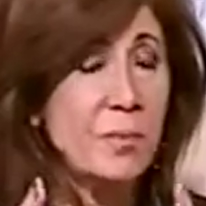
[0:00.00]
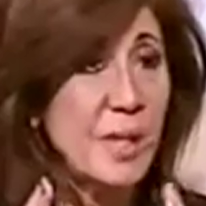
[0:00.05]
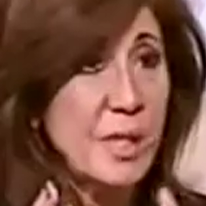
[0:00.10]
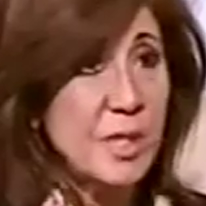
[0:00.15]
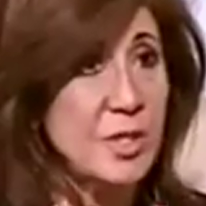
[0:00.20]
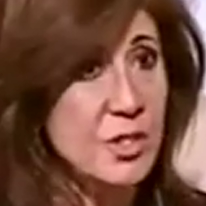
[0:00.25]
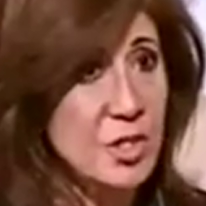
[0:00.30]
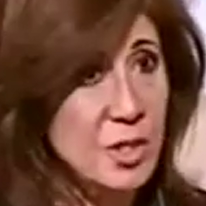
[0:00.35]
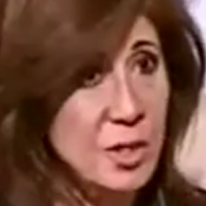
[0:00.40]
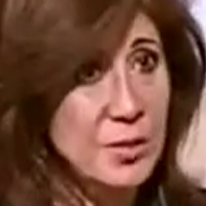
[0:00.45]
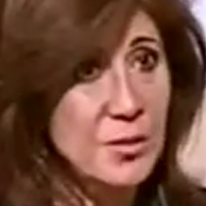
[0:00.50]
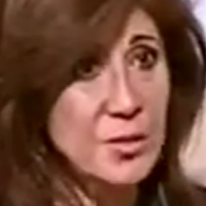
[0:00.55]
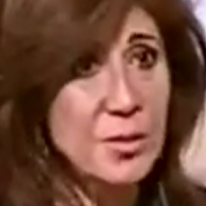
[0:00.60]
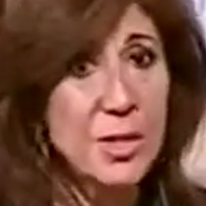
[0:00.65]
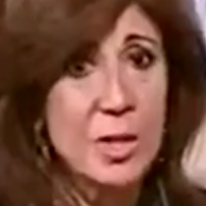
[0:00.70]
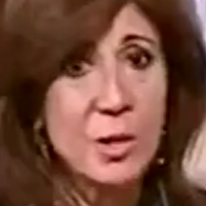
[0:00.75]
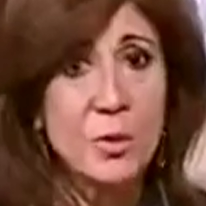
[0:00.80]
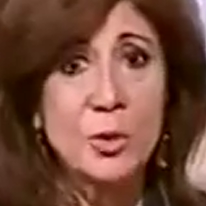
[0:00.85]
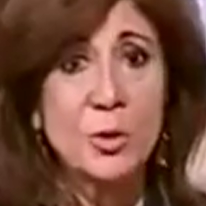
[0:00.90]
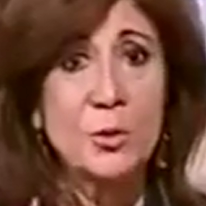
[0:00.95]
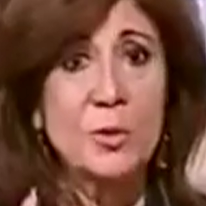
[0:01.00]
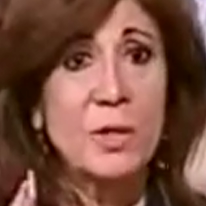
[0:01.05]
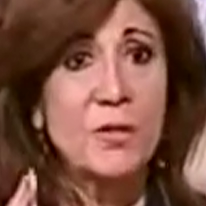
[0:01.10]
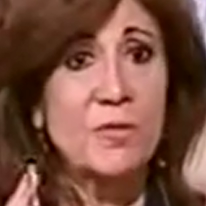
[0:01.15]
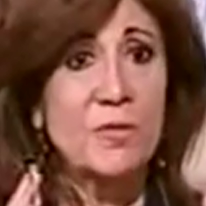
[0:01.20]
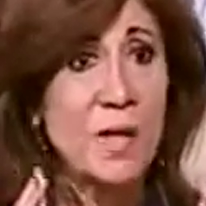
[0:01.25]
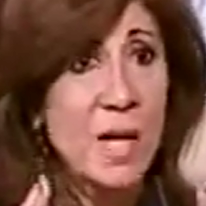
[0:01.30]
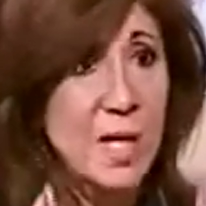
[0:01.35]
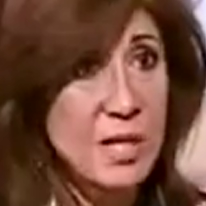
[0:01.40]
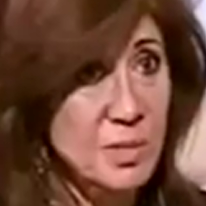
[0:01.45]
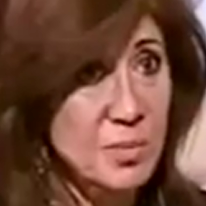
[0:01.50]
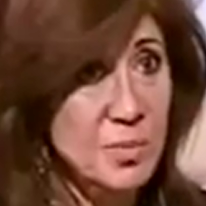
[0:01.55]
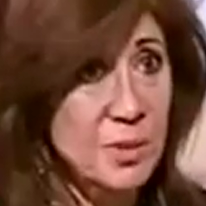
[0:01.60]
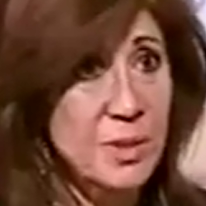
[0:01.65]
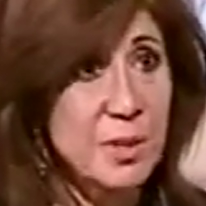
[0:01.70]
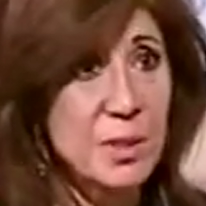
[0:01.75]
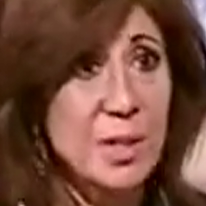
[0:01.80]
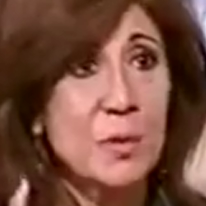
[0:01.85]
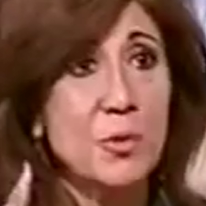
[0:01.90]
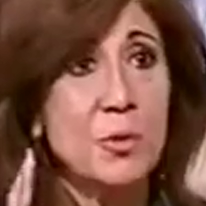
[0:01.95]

my children, I want to have a husband,